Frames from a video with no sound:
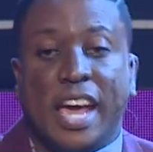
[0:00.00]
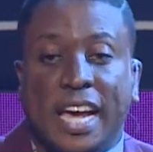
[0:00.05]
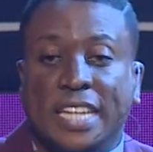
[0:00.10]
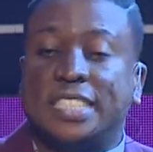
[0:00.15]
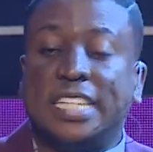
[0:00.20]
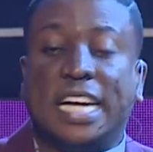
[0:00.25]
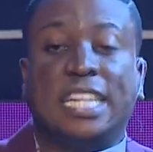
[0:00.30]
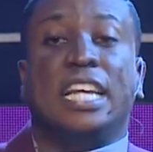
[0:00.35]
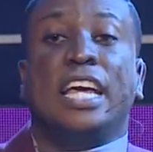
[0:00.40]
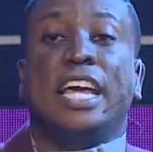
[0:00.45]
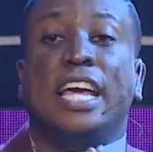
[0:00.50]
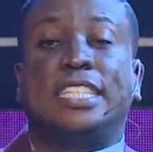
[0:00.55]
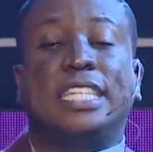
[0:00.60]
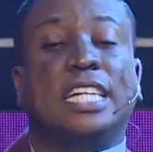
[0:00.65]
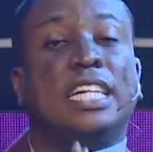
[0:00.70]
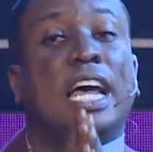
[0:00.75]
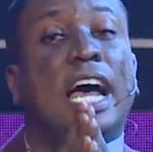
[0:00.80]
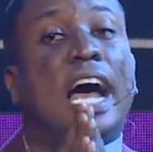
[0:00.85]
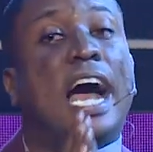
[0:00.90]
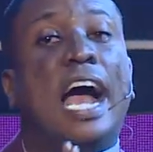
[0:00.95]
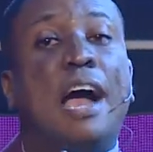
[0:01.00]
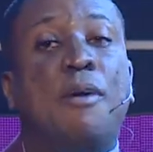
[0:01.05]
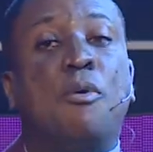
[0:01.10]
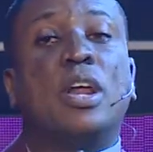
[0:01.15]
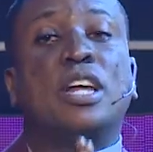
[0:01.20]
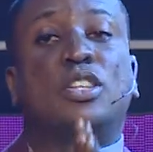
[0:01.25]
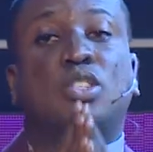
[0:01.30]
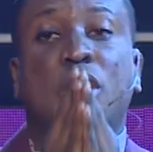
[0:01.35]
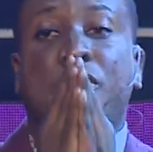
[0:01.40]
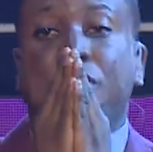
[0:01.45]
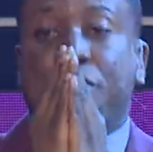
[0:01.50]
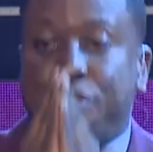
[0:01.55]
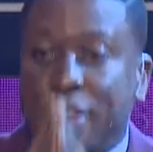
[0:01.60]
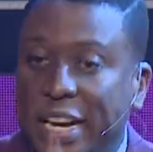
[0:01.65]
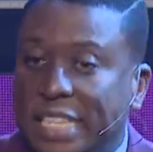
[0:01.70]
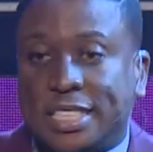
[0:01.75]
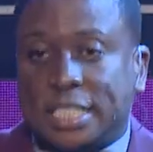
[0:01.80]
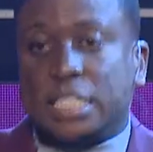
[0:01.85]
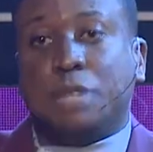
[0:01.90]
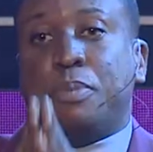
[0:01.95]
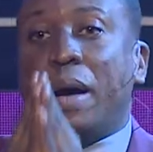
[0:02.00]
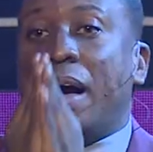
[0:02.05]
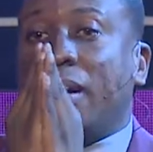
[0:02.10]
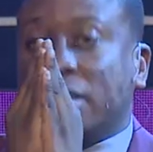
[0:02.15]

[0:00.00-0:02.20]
He said, I wanted to invest it, but